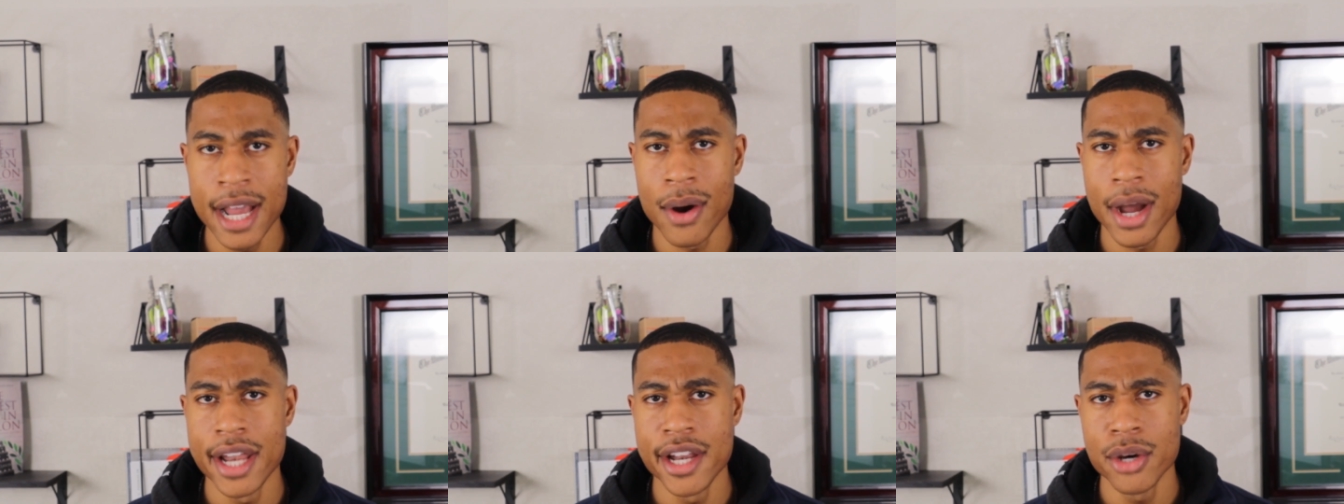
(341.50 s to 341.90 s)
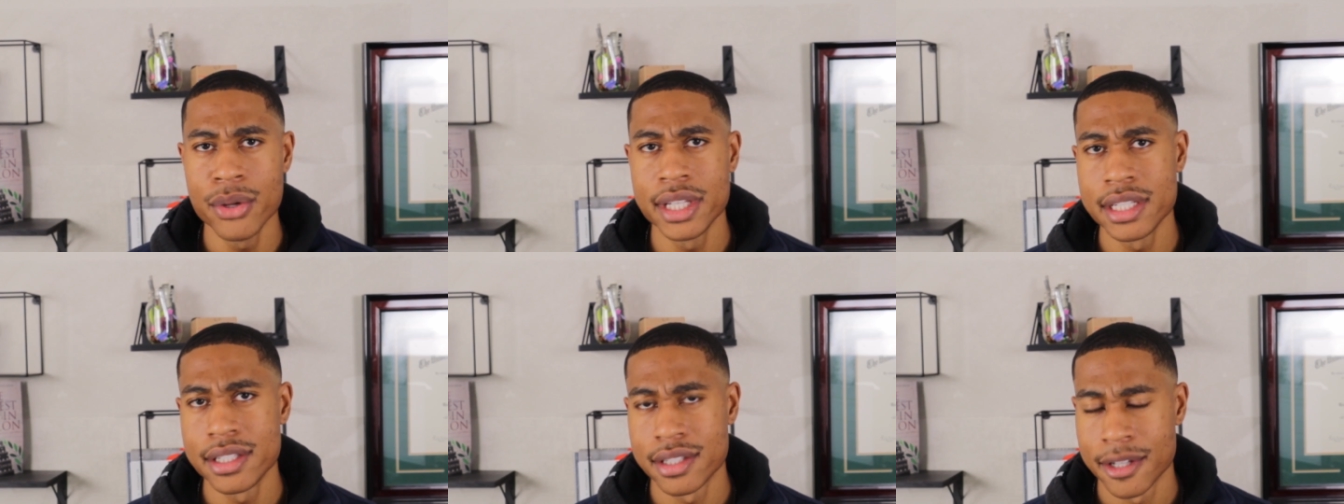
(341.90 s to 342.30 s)
Now, I
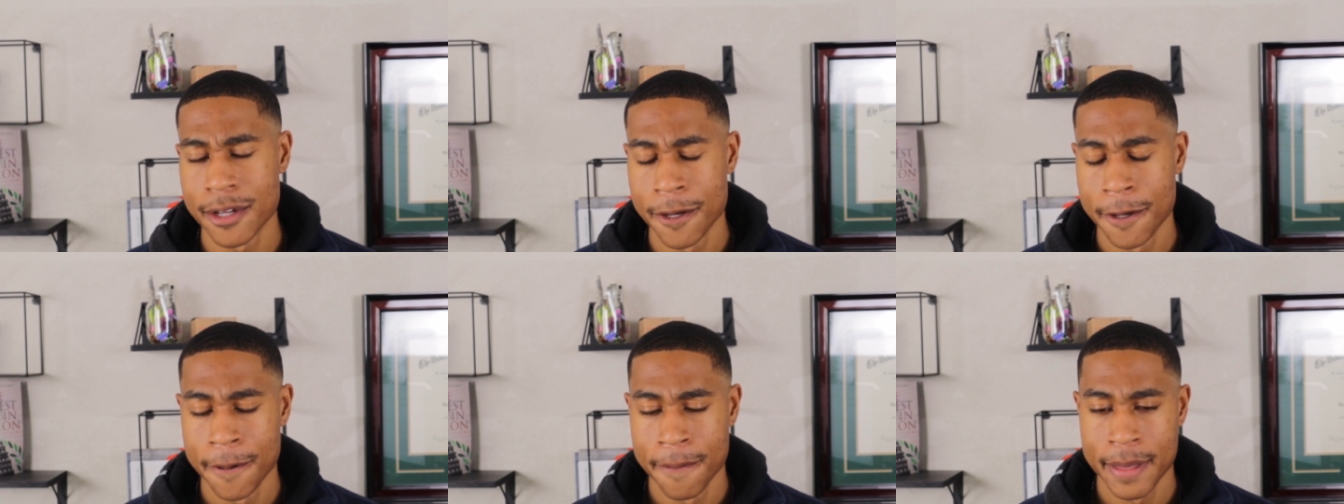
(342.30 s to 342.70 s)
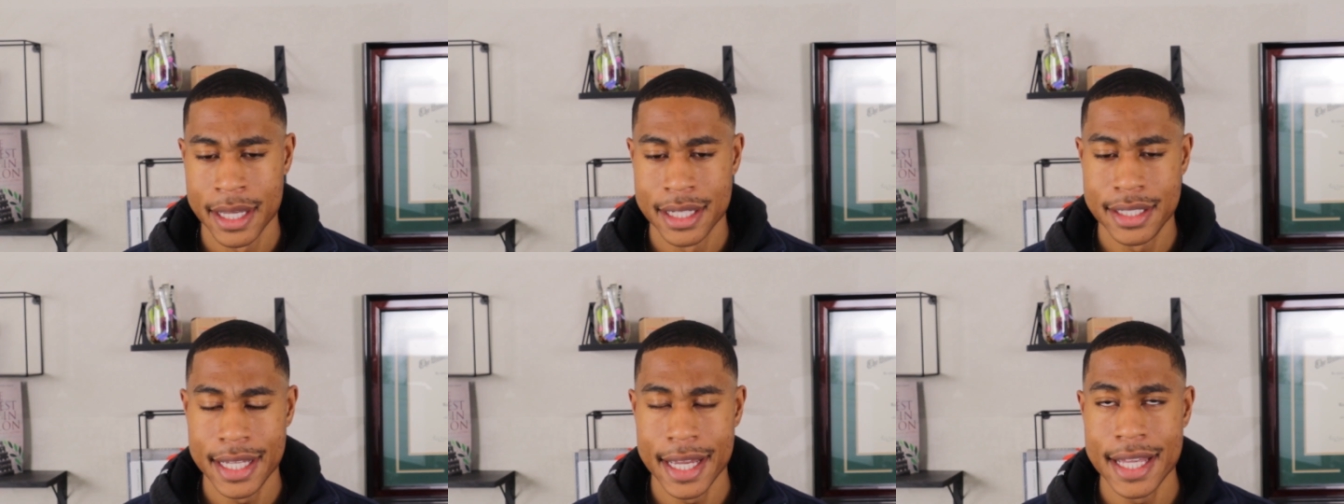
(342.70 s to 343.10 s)
know this
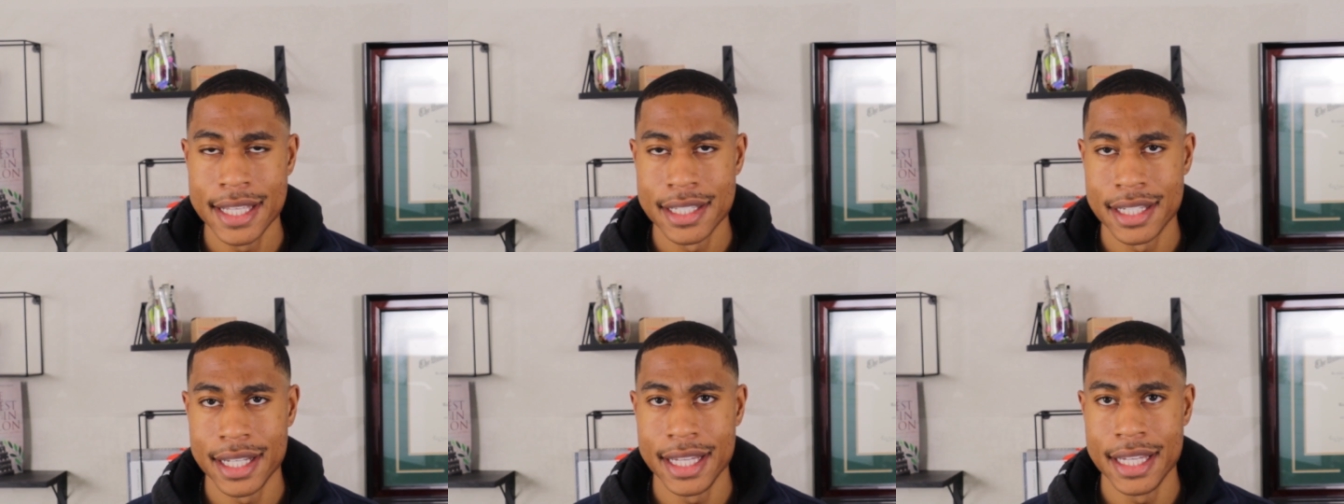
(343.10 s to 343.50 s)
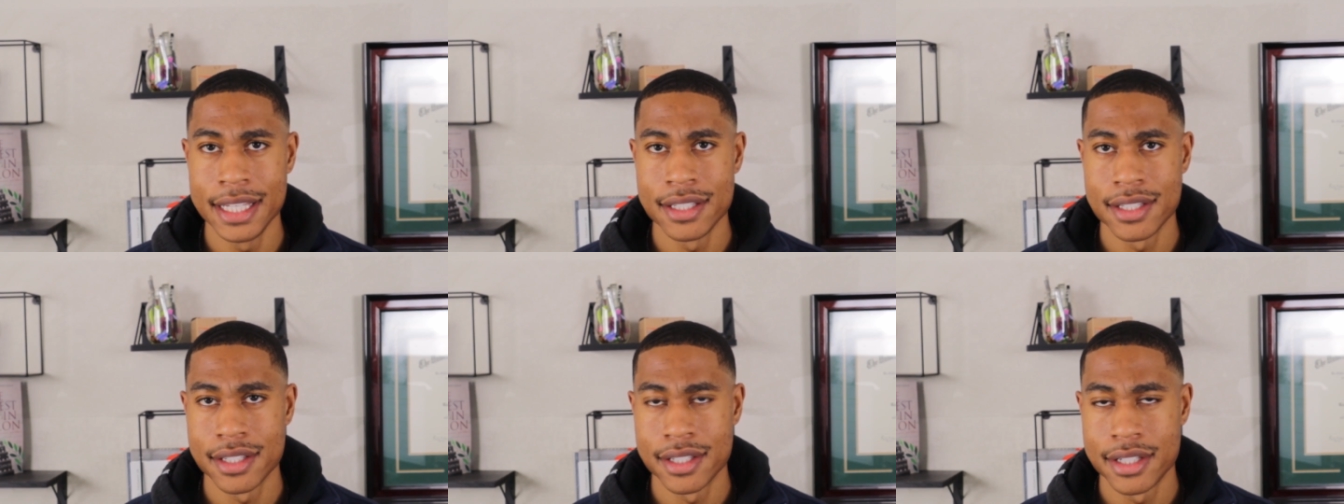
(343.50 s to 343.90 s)
test
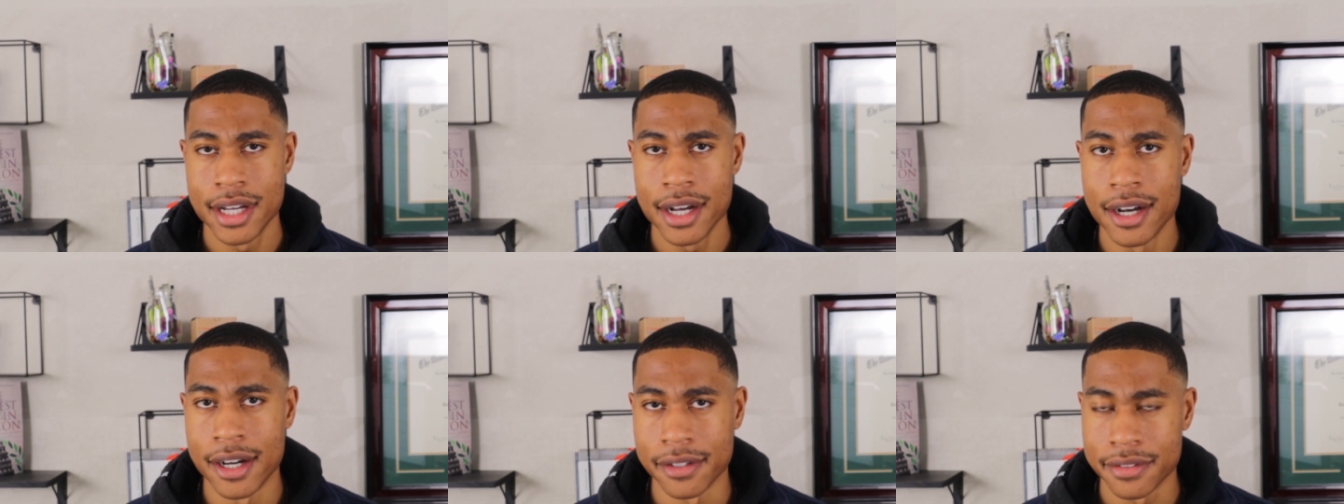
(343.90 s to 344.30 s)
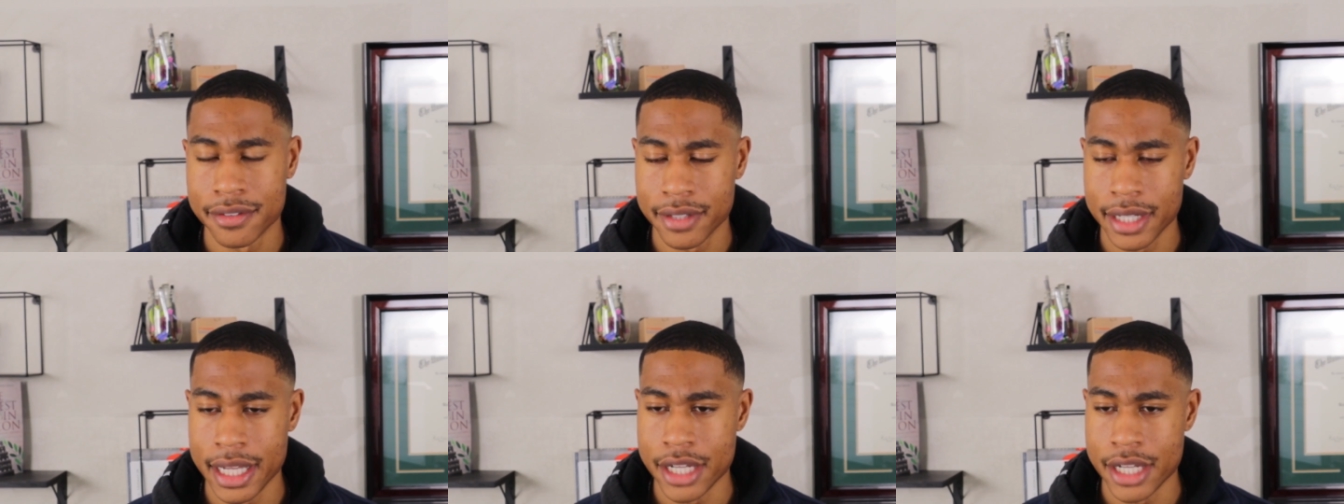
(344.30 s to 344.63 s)
is tough,